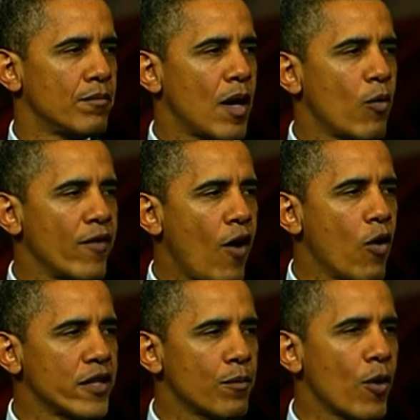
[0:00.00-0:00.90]
But we've
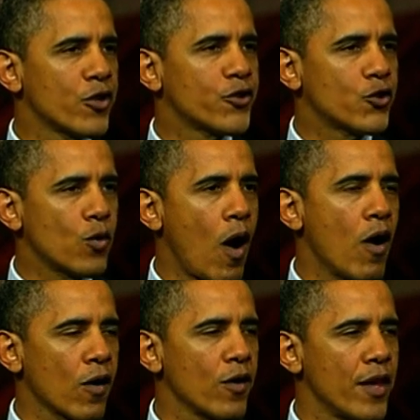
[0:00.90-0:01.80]
always emerged
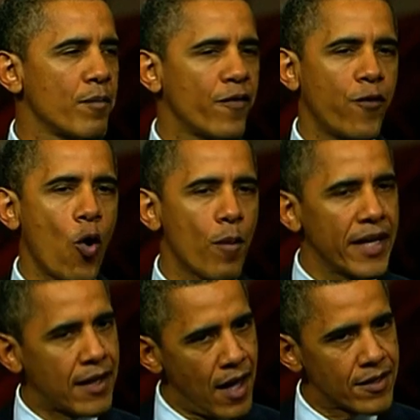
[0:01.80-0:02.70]
stronger than before
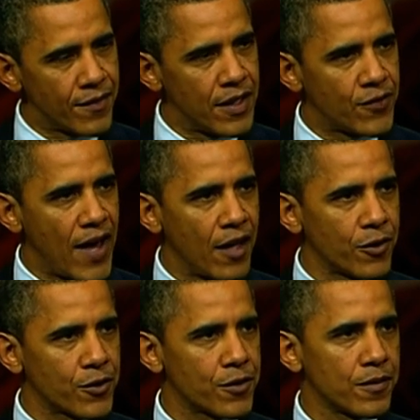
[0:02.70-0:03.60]
because of these
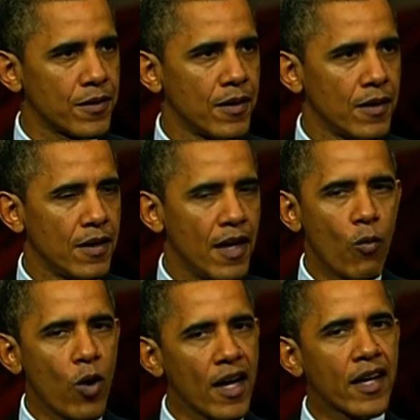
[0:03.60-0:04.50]
values. And
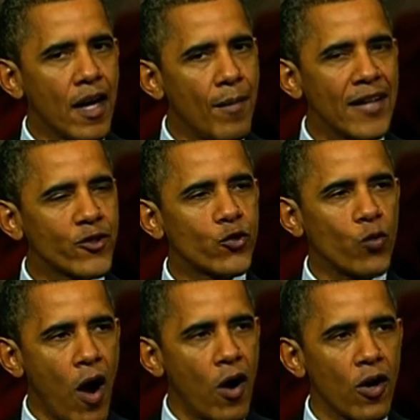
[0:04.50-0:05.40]
we're going to come out
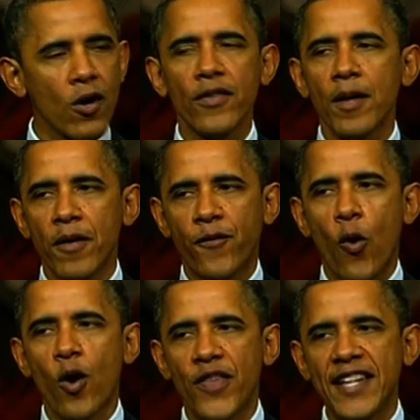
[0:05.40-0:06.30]
stronger than
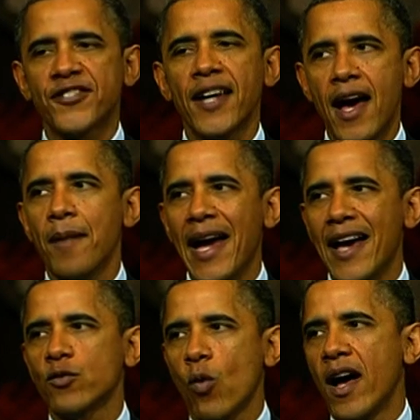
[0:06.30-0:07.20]
before this time
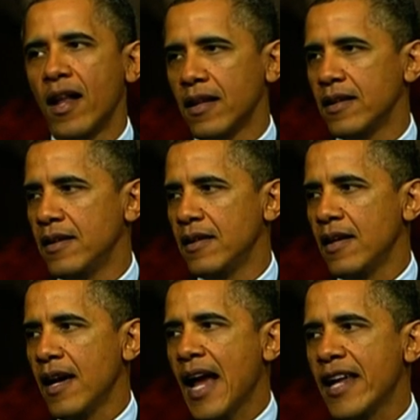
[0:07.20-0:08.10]
as well.
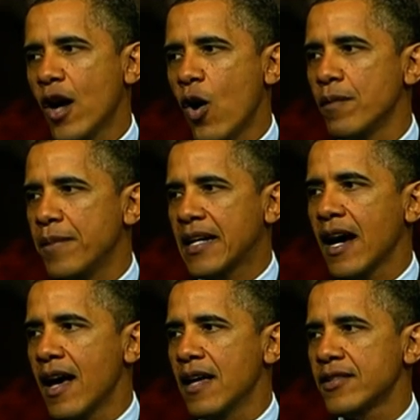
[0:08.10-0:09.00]
And I know it
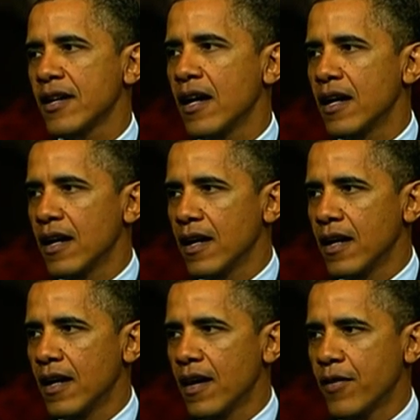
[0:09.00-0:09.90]
because
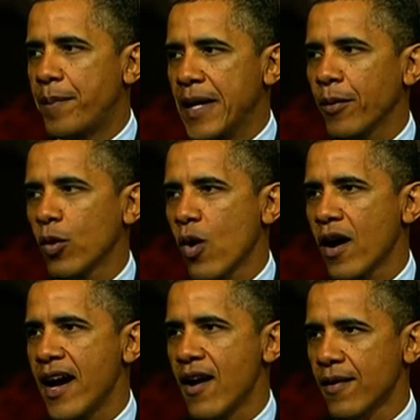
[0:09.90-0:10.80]
of the people who are
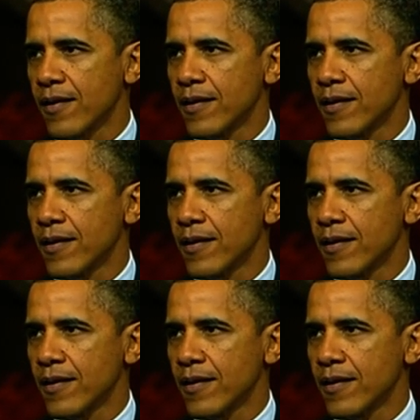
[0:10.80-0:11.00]
here.